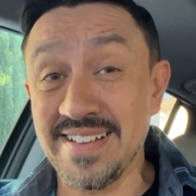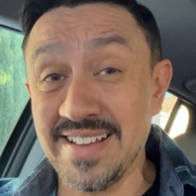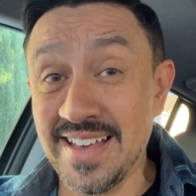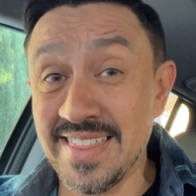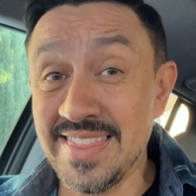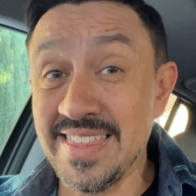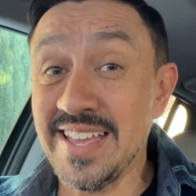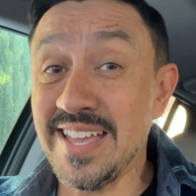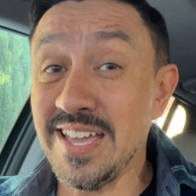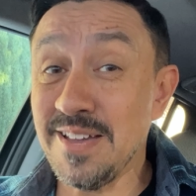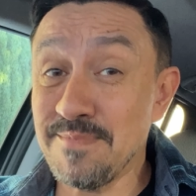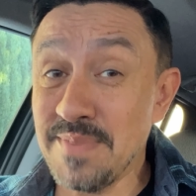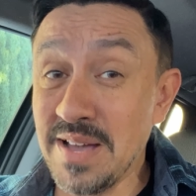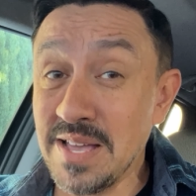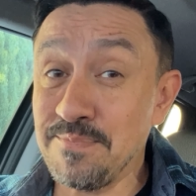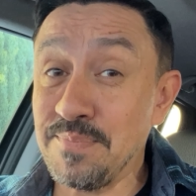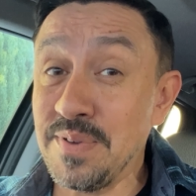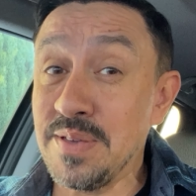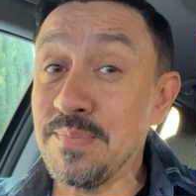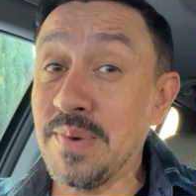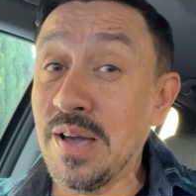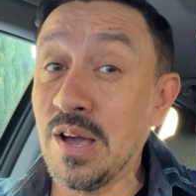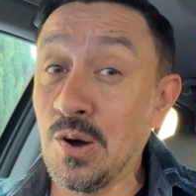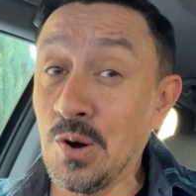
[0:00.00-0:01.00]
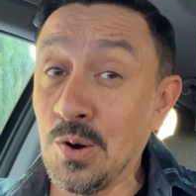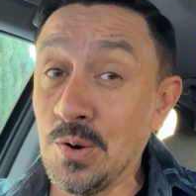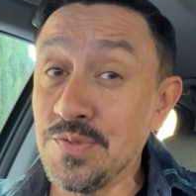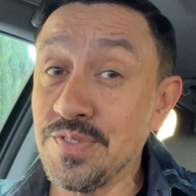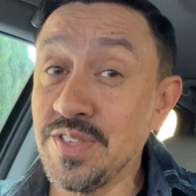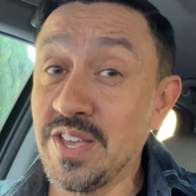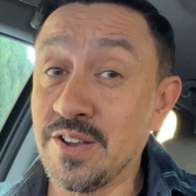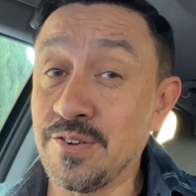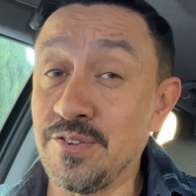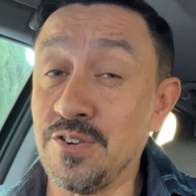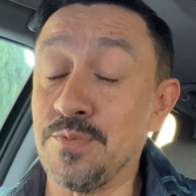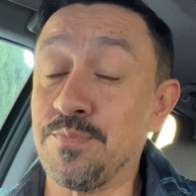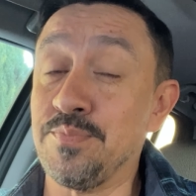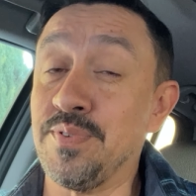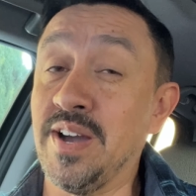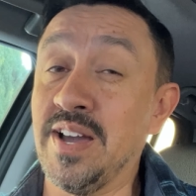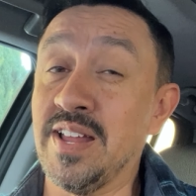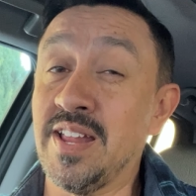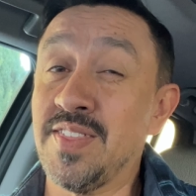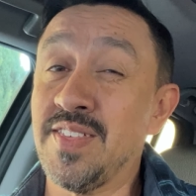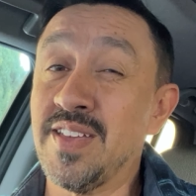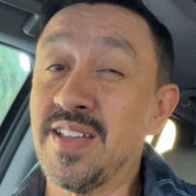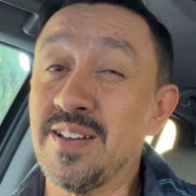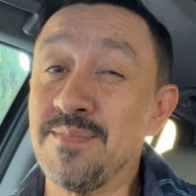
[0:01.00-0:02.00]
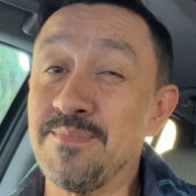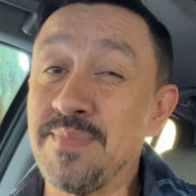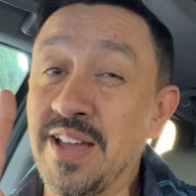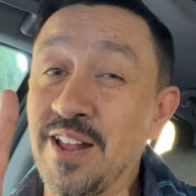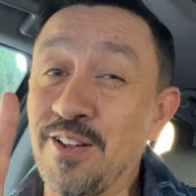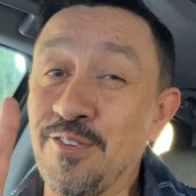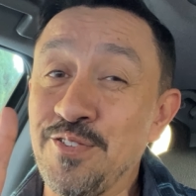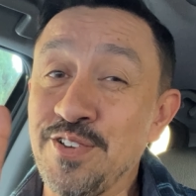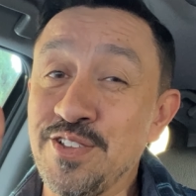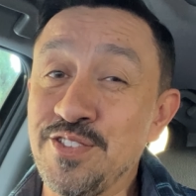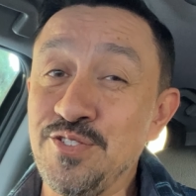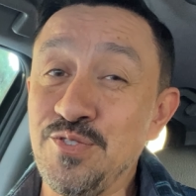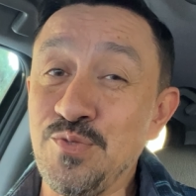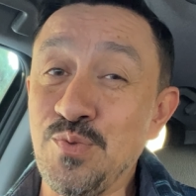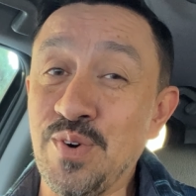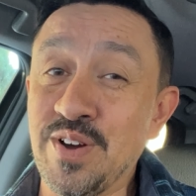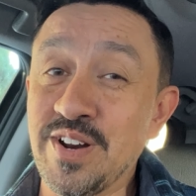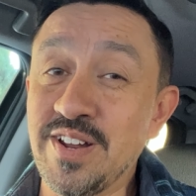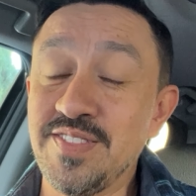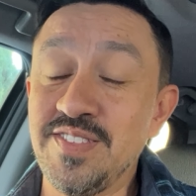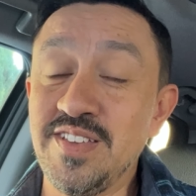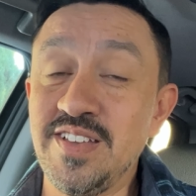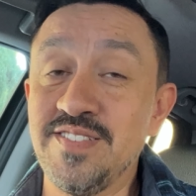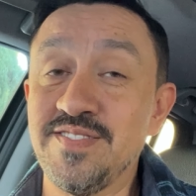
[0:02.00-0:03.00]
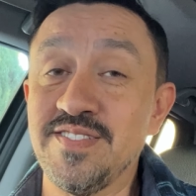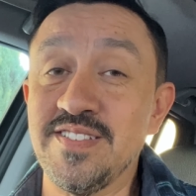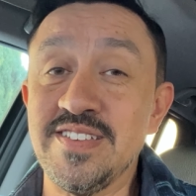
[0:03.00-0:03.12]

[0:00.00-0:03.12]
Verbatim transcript: I think it might be my only group ride, I think I might only do one of these a